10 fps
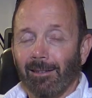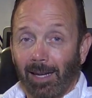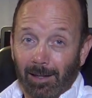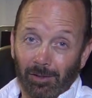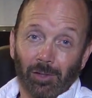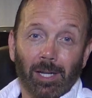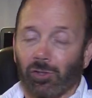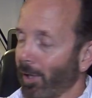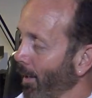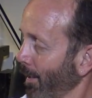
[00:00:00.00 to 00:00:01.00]
Andy's a
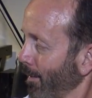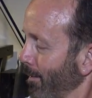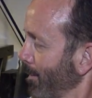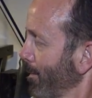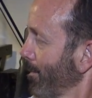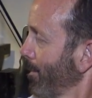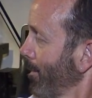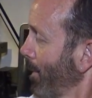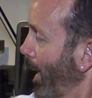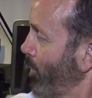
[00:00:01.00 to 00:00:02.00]
dictionary.
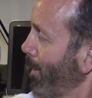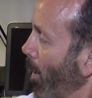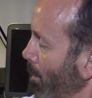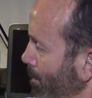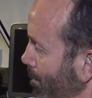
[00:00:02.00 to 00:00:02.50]
Hey, Jibo,